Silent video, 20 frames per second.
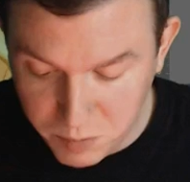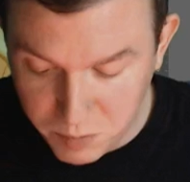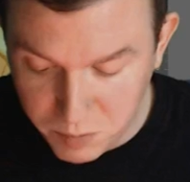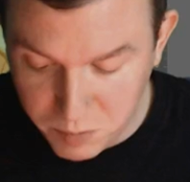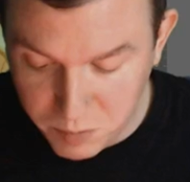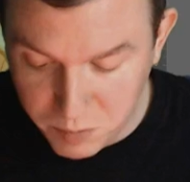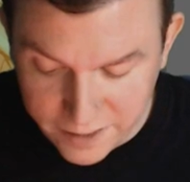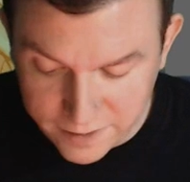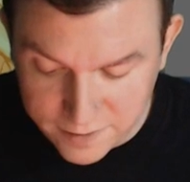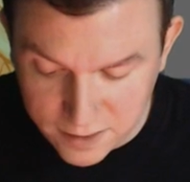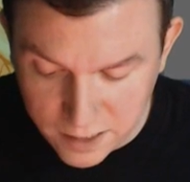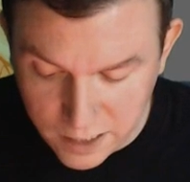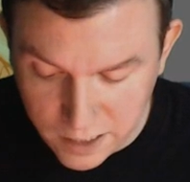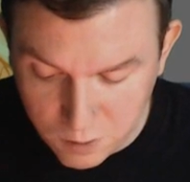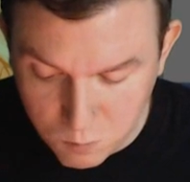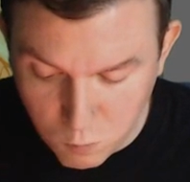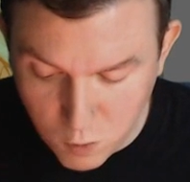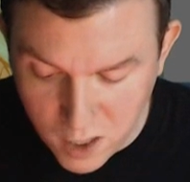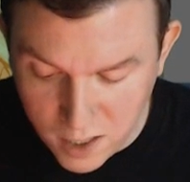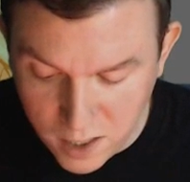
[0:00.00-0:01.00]
And it's like,
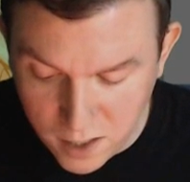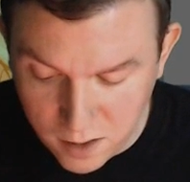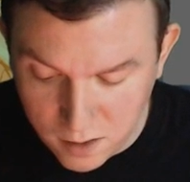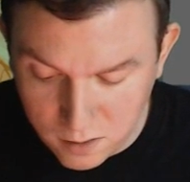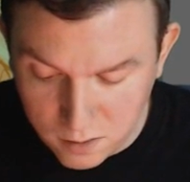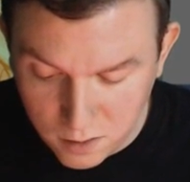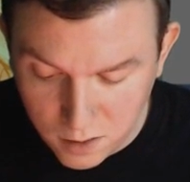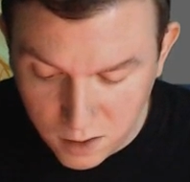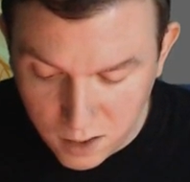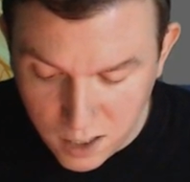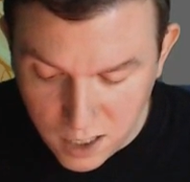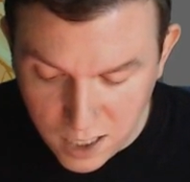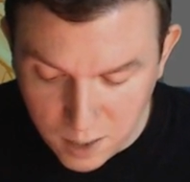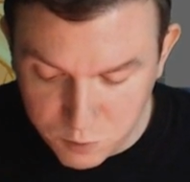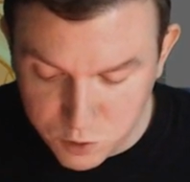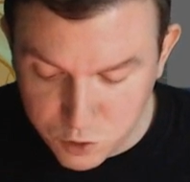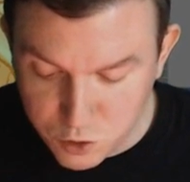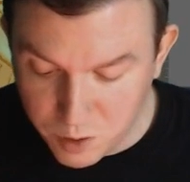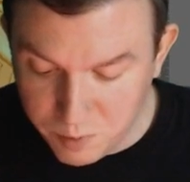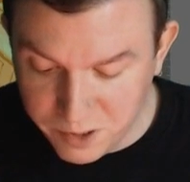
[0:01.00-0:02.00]
well, I'm
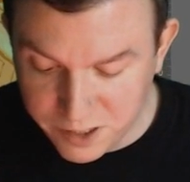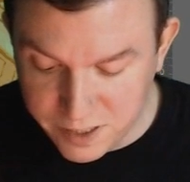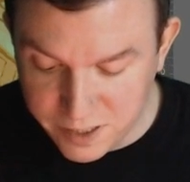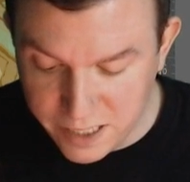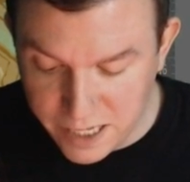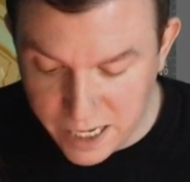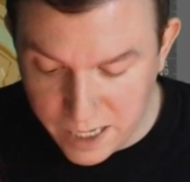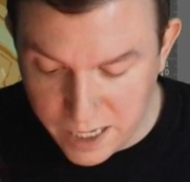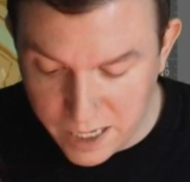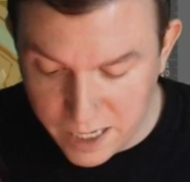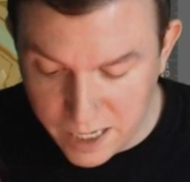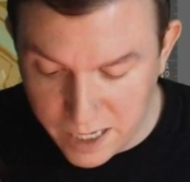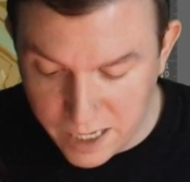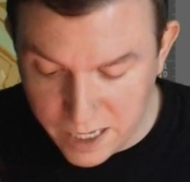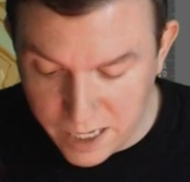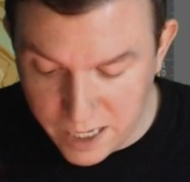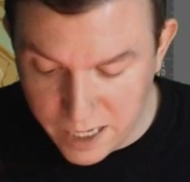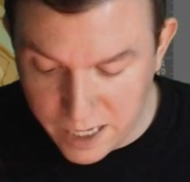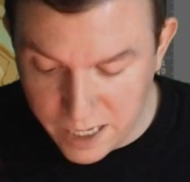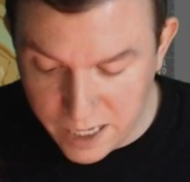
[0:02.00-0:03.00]
streaming today, but
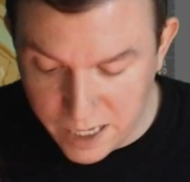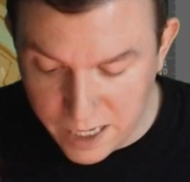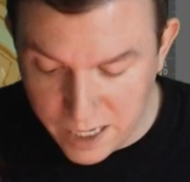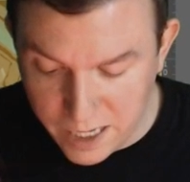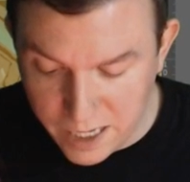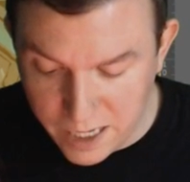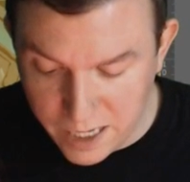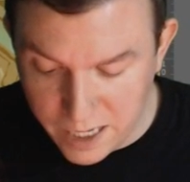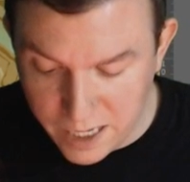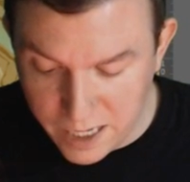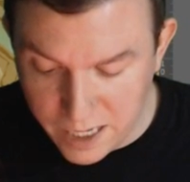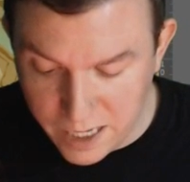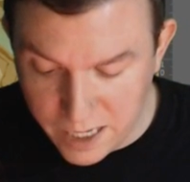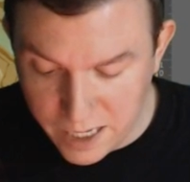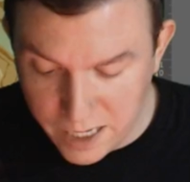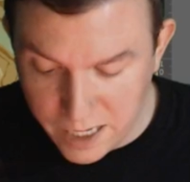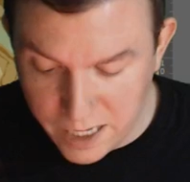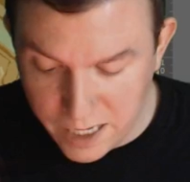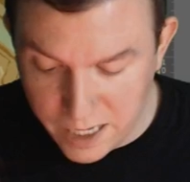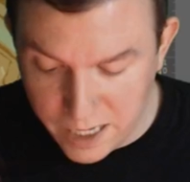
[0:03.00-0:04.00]
I didn't do any sketchbook
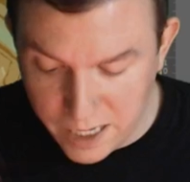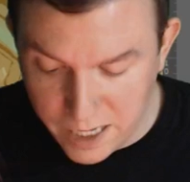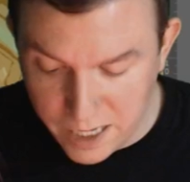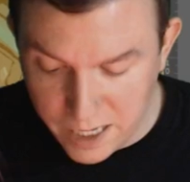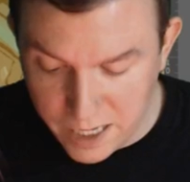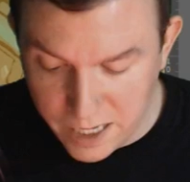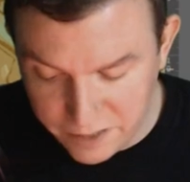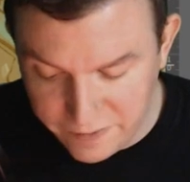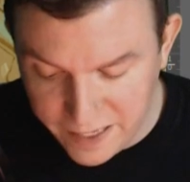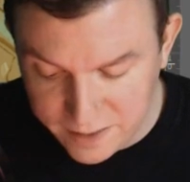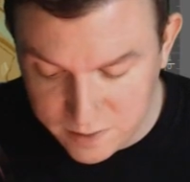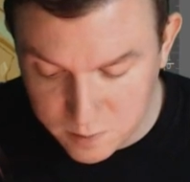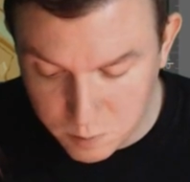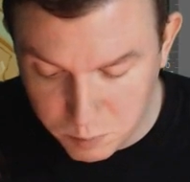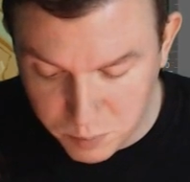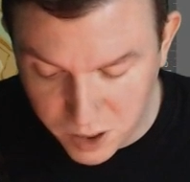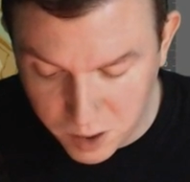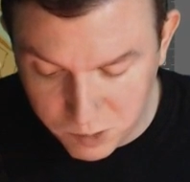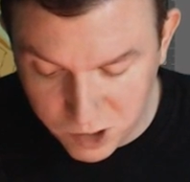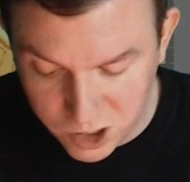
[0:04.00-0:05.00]
challenge, and that's a
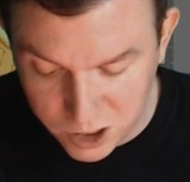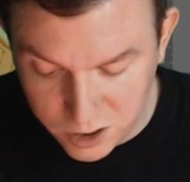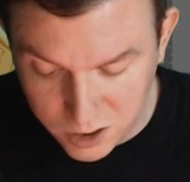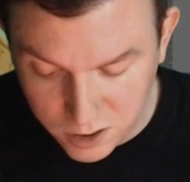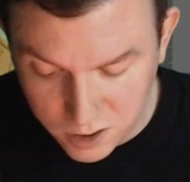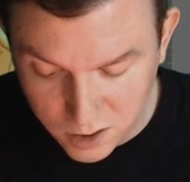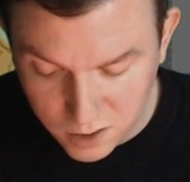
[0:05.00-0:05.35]
bummer.